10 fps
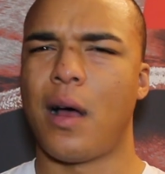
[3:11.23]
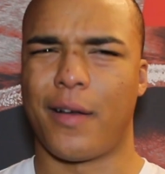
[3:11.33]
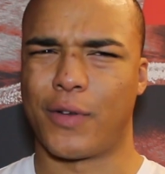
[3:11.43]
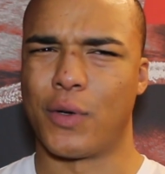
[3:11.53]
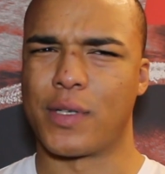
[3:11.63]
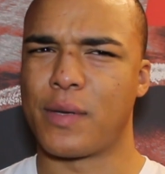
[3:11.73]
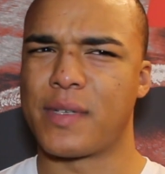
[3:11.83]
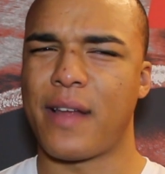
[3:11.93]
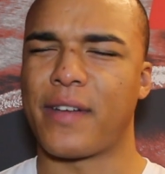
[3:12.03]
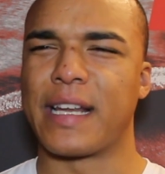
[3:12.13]
Oh, of course, he
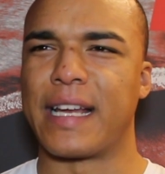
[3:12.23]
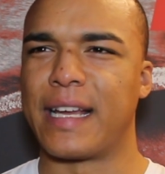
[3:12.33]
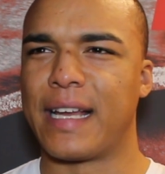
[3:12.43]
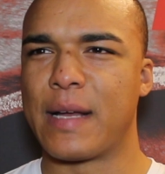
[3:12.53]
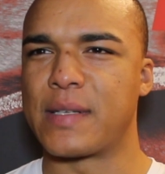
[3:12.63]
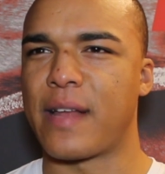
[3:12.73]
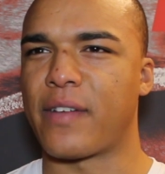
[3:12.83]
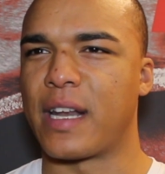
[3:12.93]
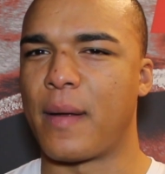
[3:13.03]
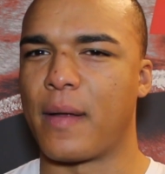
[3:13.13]
was never gonna he was
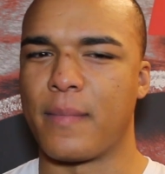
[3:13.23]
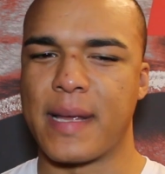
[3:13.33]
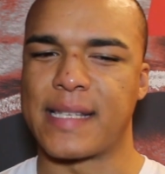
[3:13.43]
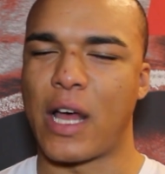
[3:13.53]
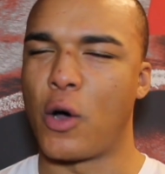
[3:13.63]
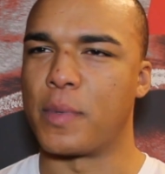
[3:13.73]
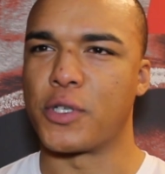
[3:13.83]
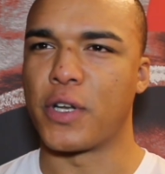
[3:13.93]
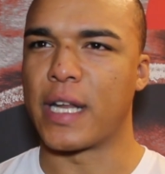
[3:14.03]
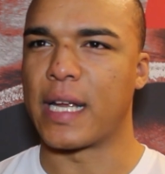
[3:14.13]
never gonna miss that
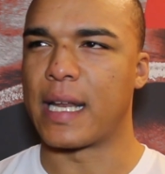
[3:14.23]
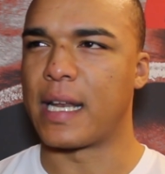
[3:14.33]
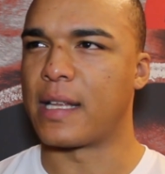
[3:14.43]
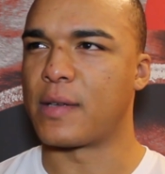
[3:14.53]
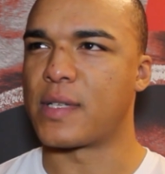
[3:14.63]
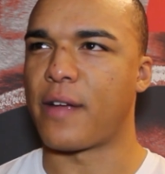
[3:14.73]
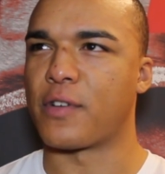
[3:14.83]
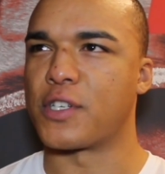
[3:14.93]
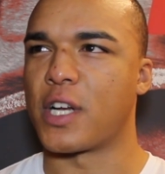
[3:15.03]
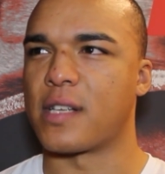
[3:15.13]
opportunity. No, there was
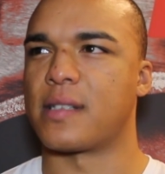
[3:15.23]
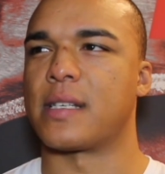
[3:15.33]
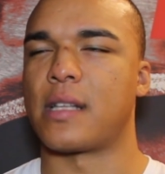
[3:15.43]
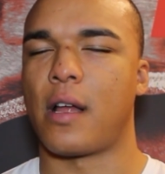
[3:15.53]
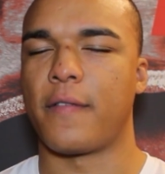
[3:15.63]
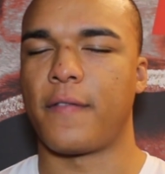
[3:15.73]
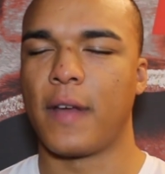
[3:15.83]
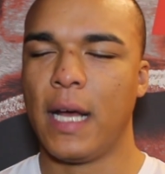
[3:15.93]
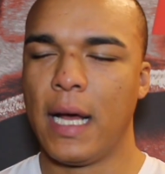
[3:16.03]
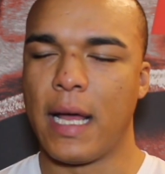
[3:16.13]
never a chance in his life
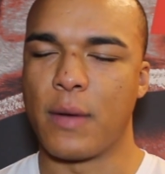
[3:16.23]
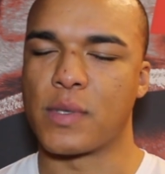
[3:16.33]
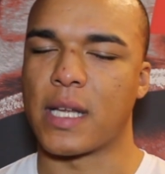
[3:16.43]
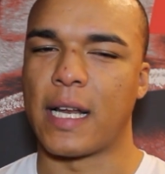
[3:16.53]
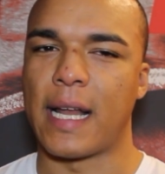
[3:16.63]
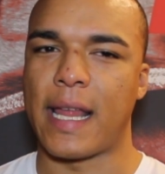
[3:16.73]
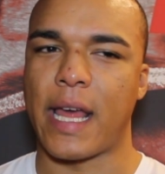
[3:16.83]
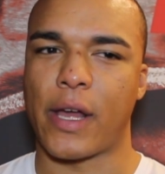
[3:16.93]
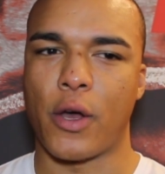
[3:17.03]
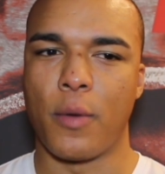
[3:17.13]
he was gonna let
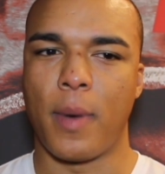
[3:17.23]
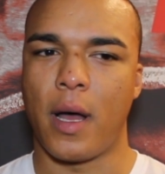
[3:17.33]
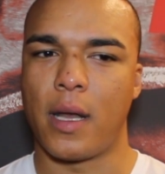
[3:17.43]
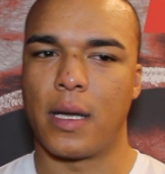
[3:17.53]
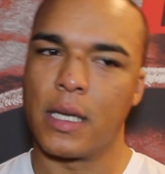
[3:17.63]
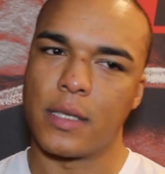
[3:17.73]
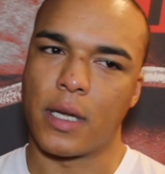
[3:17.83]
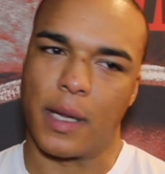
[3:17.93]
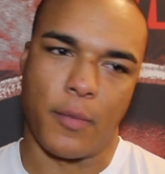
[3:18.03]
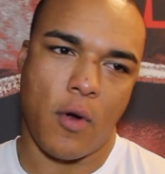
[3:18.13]
that go by. Like,
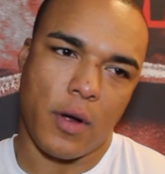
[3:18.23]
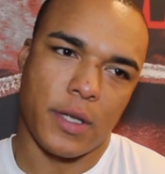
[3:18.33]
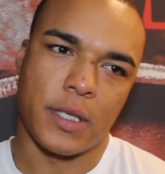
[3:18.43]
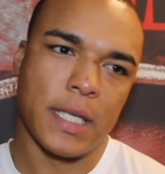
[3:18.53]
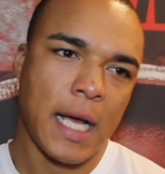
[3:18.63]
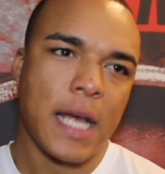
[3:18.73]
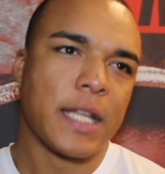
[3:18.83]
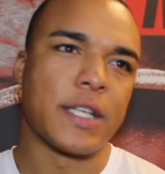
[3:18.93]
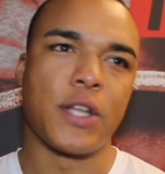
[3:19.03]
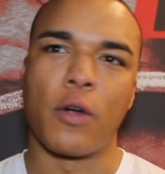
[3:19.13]
don't get me wrong,
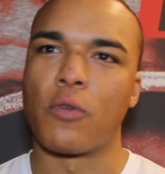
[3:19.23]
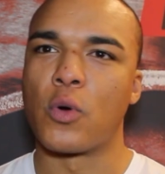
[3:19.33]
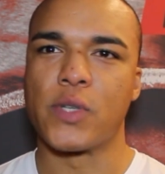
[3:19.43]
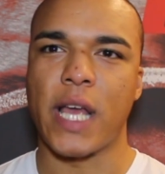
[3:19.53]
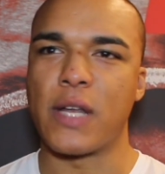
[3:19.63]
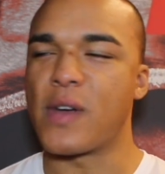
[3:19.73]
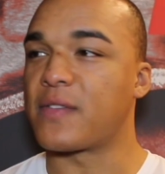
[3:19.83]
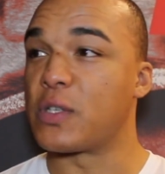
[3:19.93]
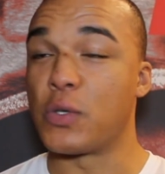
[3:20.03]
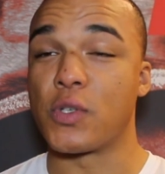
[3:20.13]
there's no rule saying you have
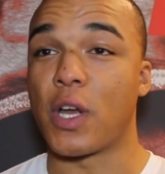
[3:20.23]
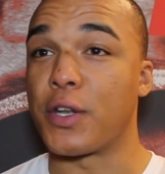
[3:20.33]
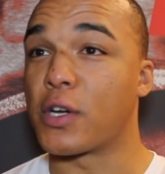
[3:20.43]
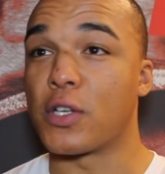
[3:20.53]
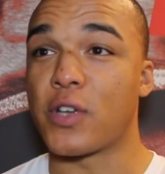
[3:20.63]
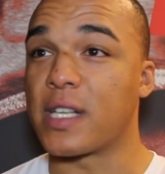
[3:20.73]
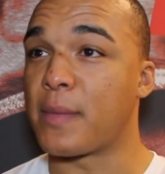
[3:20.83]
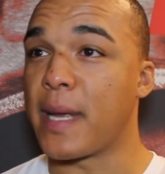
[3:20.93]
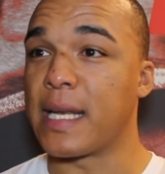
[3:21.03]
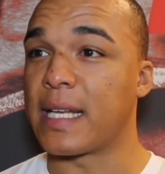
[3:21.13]
to do sign your contract
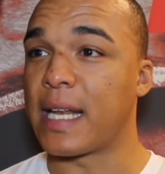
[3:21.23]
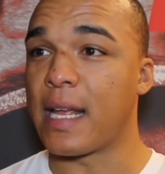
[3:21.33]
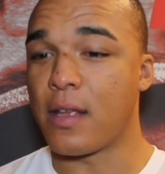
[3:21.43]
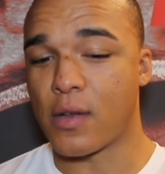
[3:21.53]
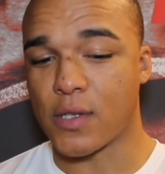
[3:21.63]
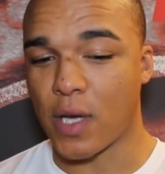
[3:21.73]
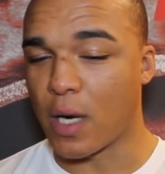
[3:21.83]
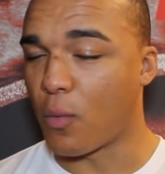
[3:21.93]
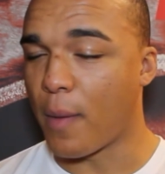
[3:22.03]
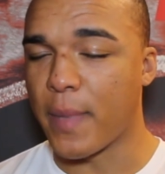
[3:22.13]
immediately. You can sign
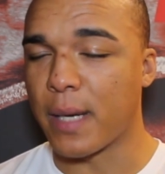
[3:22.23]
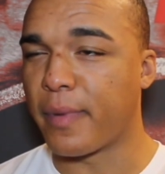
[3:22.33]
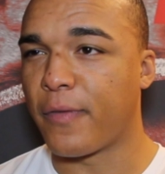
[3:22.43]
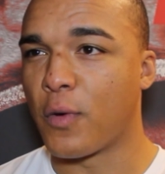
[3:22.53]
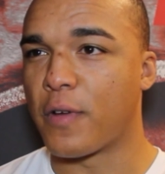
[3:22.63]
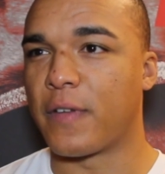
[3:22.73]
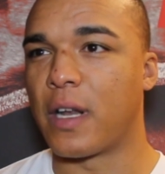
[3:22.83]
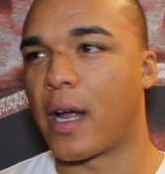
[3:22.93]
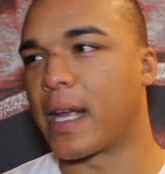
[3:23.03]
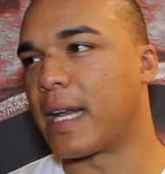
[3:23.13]
it one minute before if you
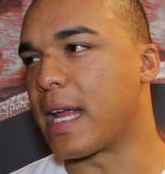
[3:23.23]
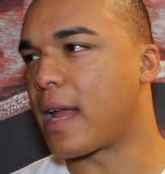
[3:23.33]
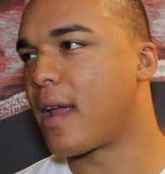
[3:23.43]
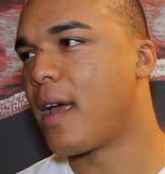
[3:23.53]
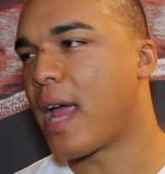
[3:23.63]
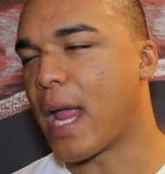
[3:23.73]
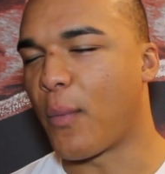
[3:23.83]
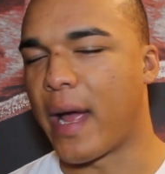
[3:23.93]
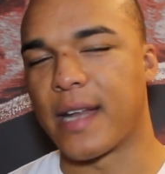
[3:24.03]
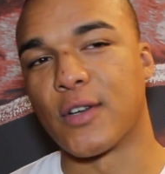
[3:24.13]
like, and he. He
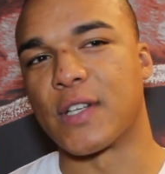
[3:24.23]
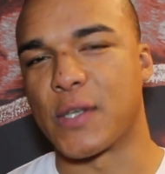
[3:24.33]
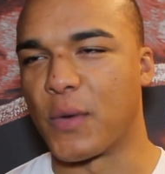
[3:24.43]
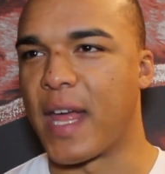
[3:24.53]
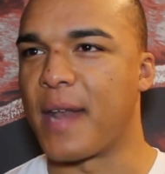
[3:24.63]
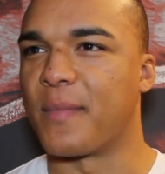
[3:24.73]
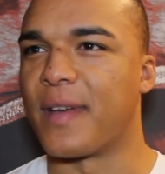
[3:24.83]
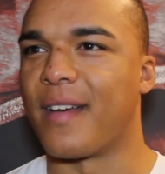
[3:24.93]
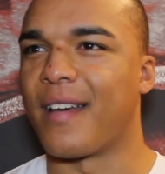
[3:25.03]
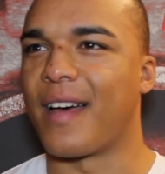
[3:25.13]
waited not till then,
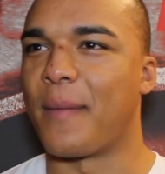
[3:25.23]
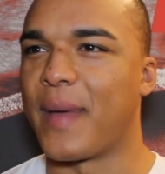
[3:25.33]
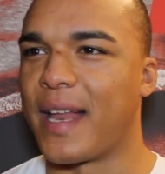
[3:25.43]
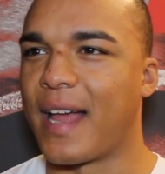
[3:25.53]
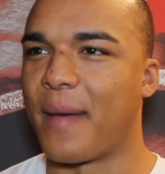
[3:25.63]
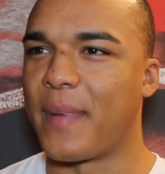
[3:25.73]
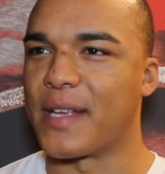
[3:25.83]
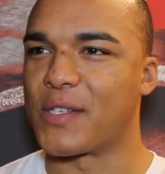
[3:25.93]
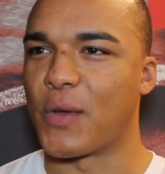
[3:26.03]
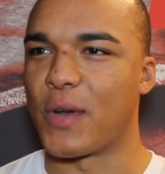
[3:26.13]
but a bit a
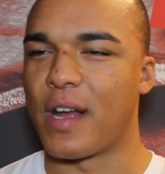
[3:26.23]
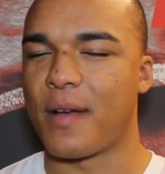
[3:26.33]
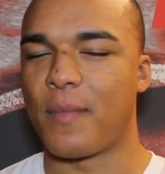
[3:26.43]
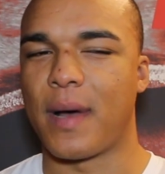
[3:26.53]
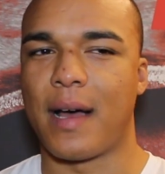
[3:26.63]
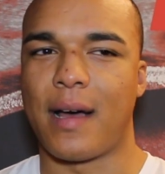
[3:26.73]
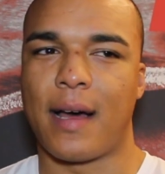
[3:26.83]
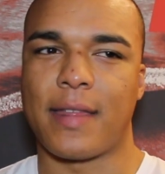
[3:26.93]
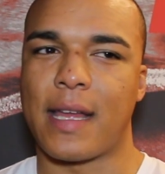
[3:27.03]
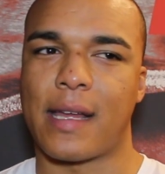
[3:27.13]
bit sooner. But
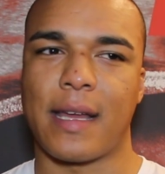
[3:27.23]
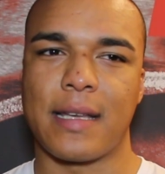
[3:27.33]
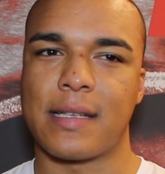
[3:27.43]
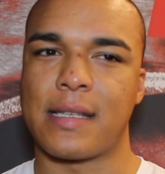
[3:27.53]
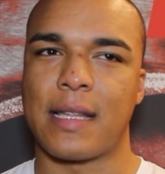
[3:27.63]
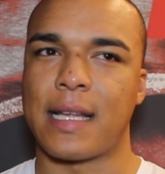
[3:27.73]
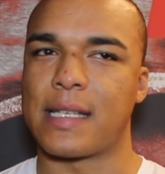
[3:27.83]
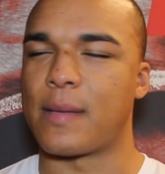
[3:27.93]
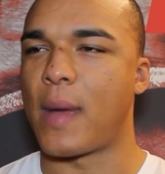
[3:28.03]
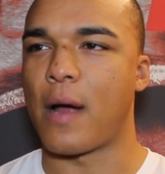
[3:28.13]
I think it doesn't that
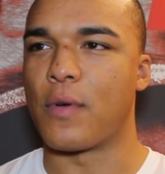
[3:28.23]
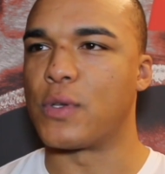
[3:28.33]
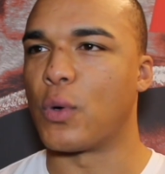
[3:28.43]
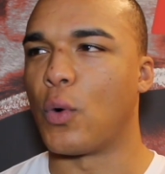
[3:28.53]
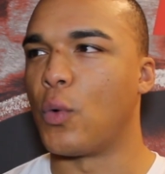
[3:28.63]
doesn't matter at all.